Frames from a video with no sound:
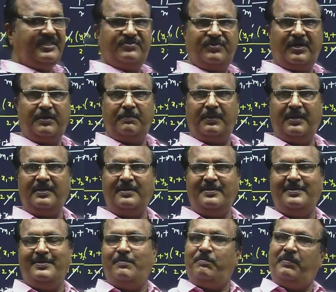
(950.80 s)
formula.
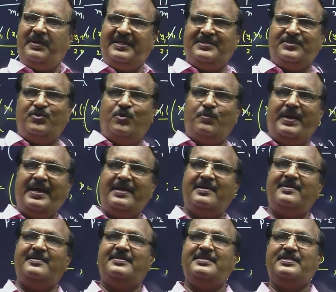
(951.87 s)
Please go back,
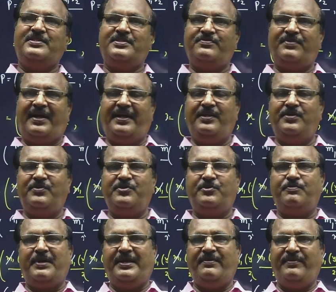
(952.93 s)
find out my
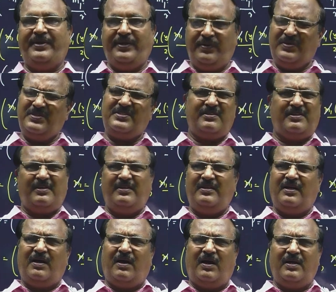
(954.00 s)
videos. In the
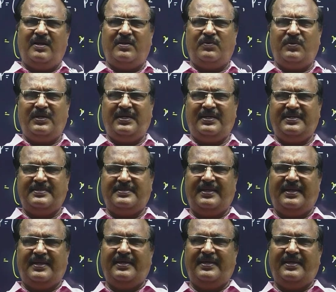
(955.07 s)
order only it is there.
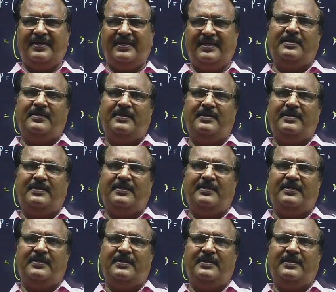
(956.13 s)
You
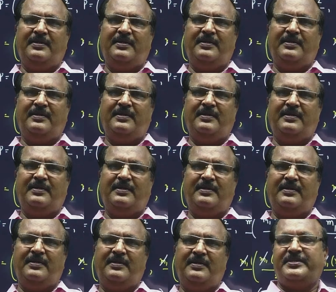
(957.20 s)
in my
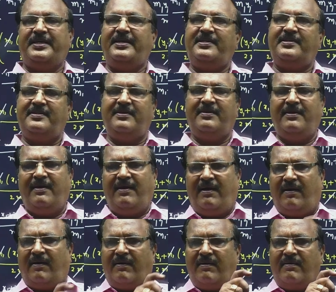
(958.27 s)
website
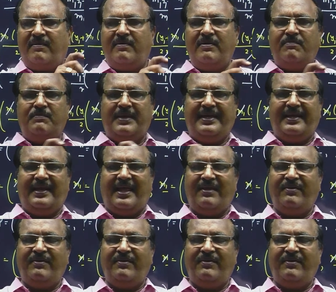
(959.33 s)
all my live